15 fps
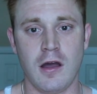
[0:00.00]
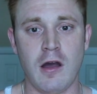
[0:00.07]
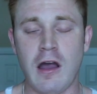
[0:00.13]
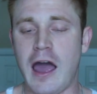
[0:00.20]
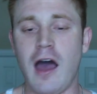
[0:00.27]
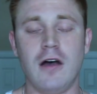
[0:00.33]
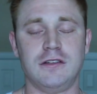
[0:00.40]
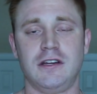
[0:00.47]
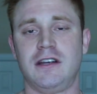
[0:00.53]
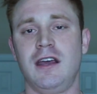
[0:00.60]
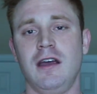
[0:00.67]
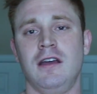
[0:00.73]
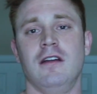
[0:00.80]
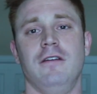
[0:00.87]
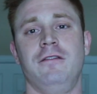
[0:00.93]
How's your
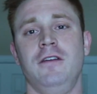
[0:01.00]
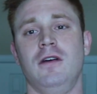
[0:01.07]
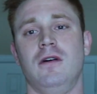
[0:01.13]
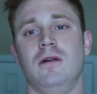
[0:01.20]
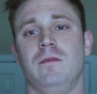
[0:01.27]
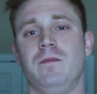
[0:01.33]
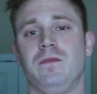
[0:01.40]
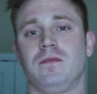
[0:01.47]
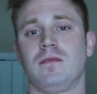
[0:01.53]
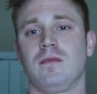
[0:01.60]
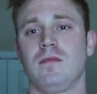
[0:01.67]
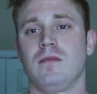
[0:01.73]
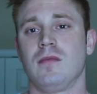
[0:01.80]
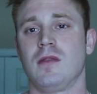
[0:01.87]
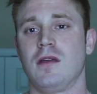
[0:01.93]
kid gonna feel?
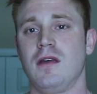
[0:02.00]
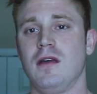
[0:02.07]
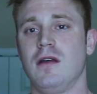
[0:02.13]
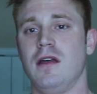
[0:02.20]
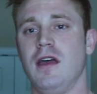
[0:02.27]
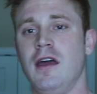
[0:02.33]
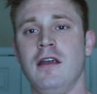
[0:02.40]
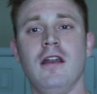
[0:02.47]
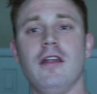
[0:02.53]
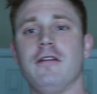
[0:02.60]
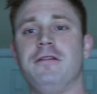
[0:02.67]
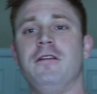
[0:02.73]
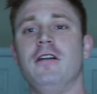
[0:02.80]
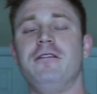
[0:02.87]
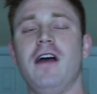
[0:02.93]
Another
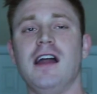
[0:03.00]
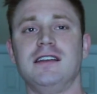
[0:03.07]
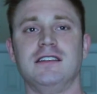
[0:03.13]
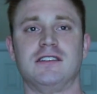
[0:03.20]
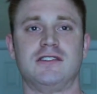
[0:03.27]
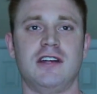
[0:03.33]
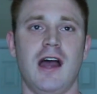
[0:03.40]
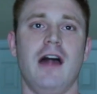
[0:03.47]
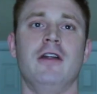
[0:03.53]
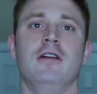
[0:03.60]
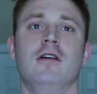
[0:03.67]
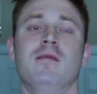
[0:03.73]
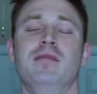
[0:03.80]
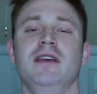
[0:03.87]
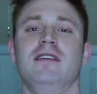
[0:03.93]
fun fact is childhood
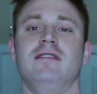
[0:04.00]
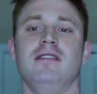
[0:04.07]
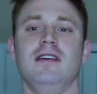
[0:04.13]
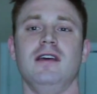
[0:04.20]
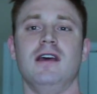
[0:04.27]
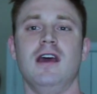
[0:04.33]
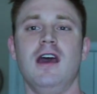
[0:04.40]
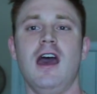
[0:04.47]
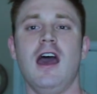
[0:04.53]
obesity.